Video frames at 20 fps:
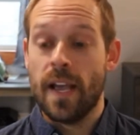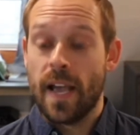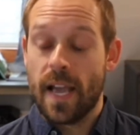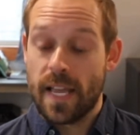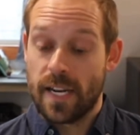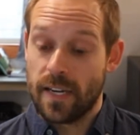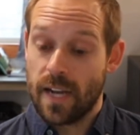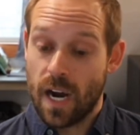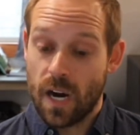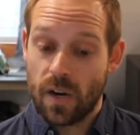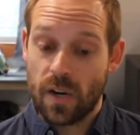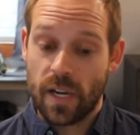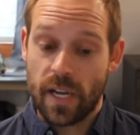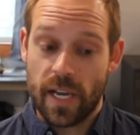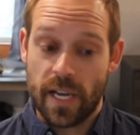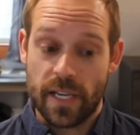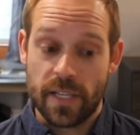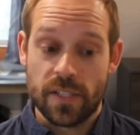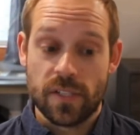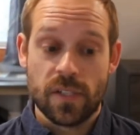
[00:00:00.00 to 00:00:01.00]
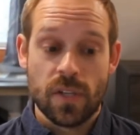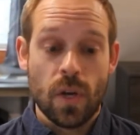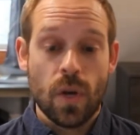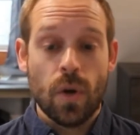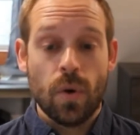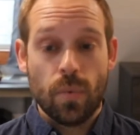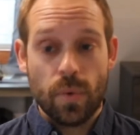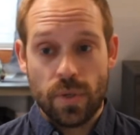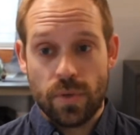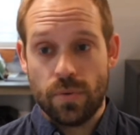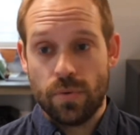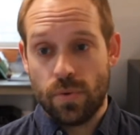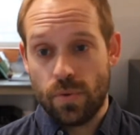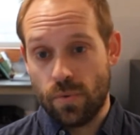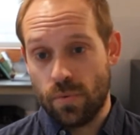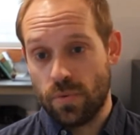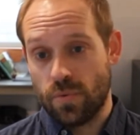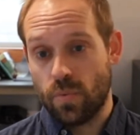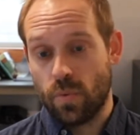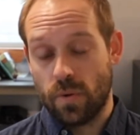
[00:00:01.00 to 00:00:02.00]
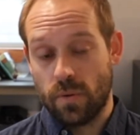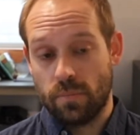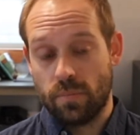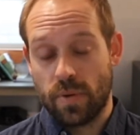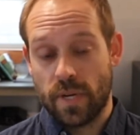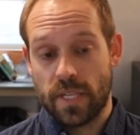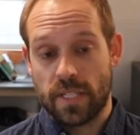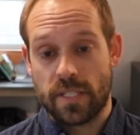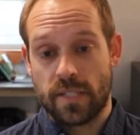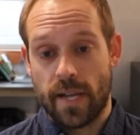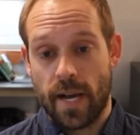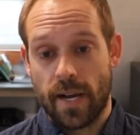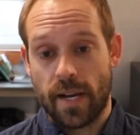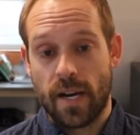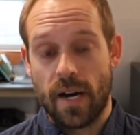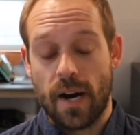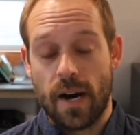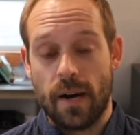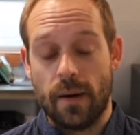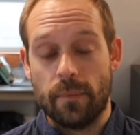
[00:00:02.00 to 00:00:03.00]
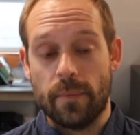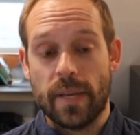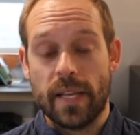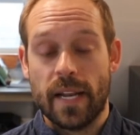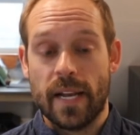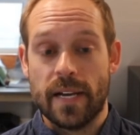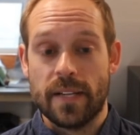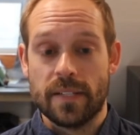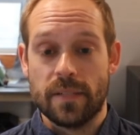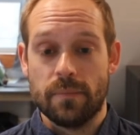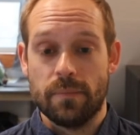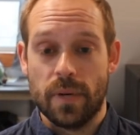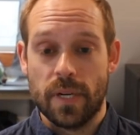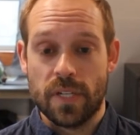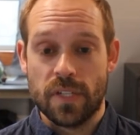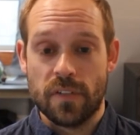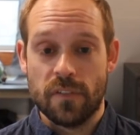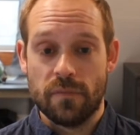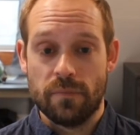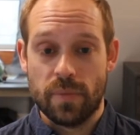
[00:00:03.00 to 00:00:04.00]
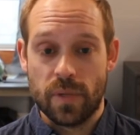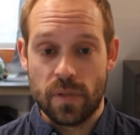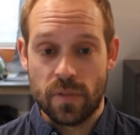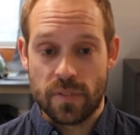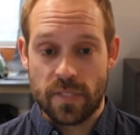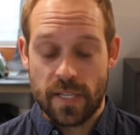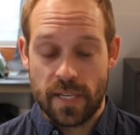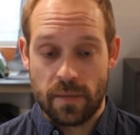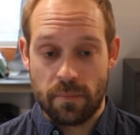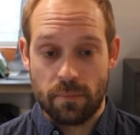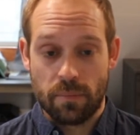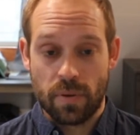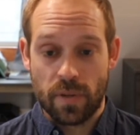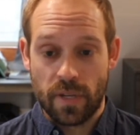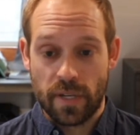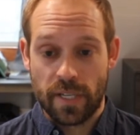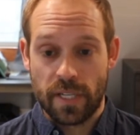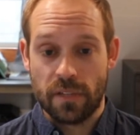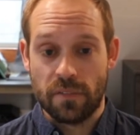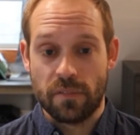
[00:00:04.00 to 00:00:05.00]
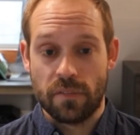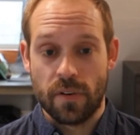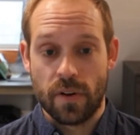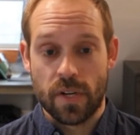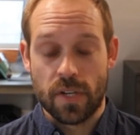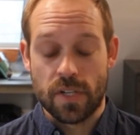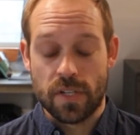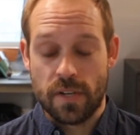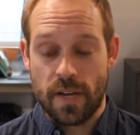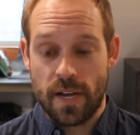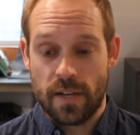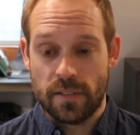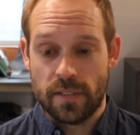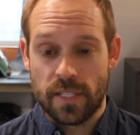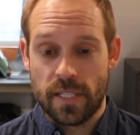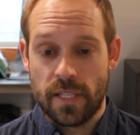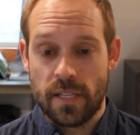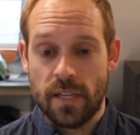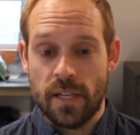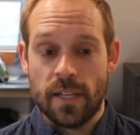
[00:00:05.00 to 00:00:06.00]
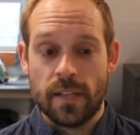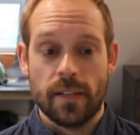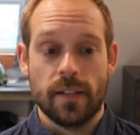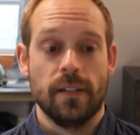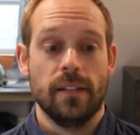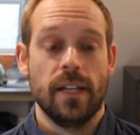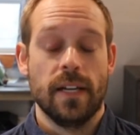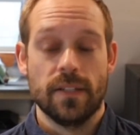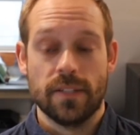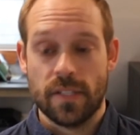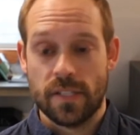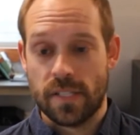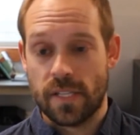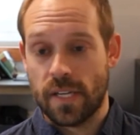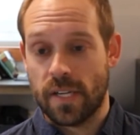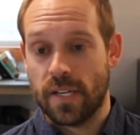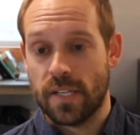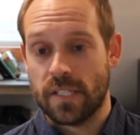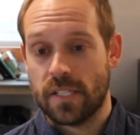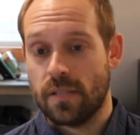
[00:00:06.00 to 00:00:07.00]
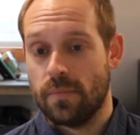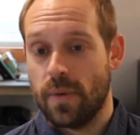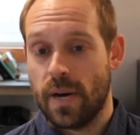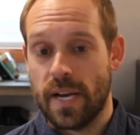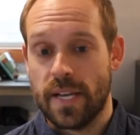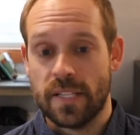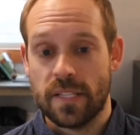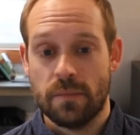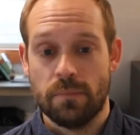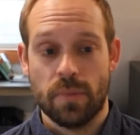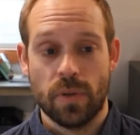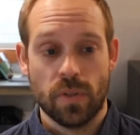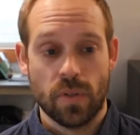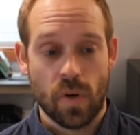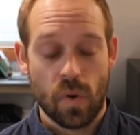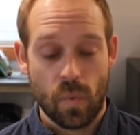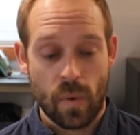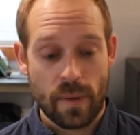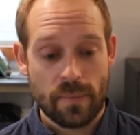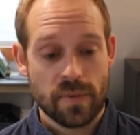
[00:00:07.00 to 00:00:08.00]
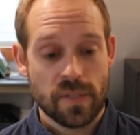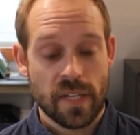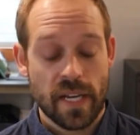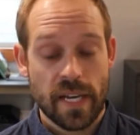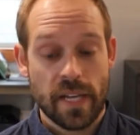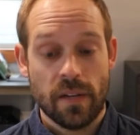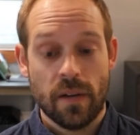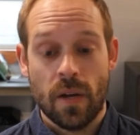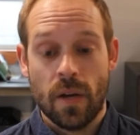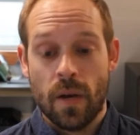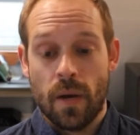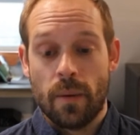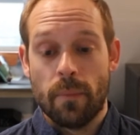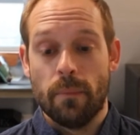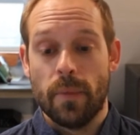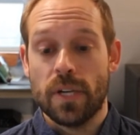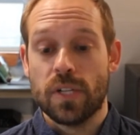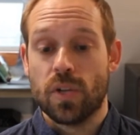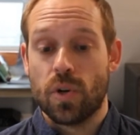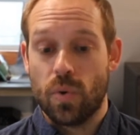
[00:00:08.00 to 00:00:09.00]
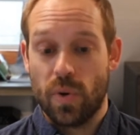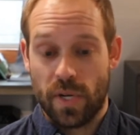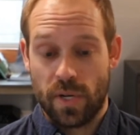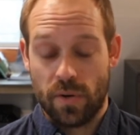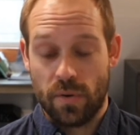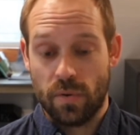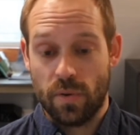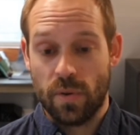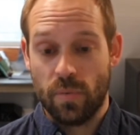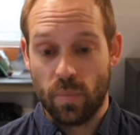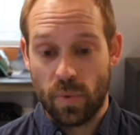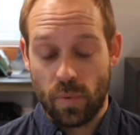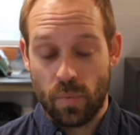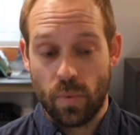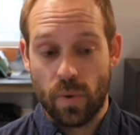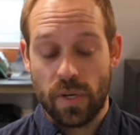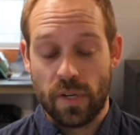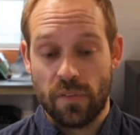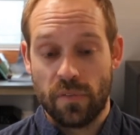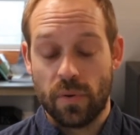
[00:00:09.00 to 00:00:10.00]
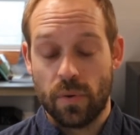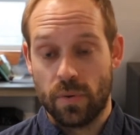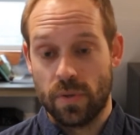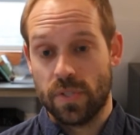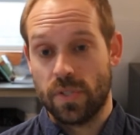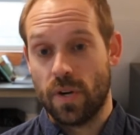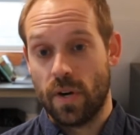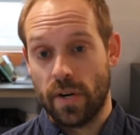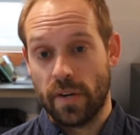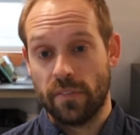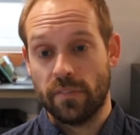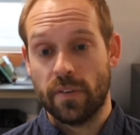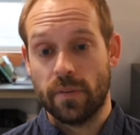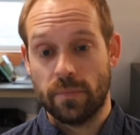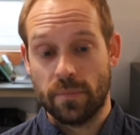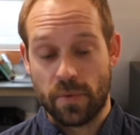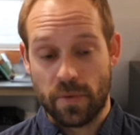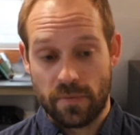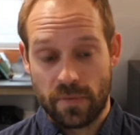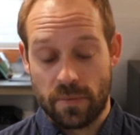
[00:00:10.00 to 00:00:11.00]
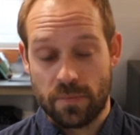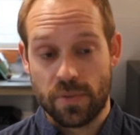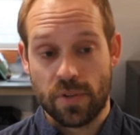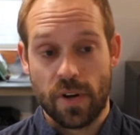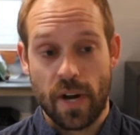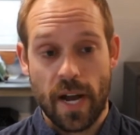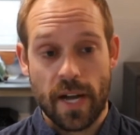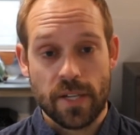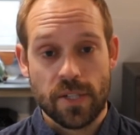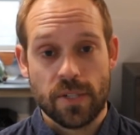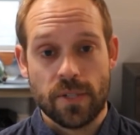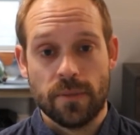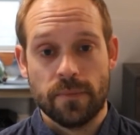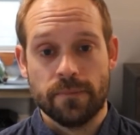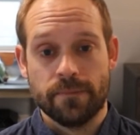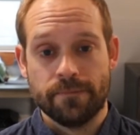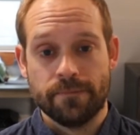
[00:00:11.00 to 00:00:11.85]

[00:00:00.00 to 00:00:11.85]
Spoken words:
And in our case, we do use WordPress.com. It has a bunch of built-in plug-in functionality that allows us to customize and build our website much quicker than we would if we were starting from scratch.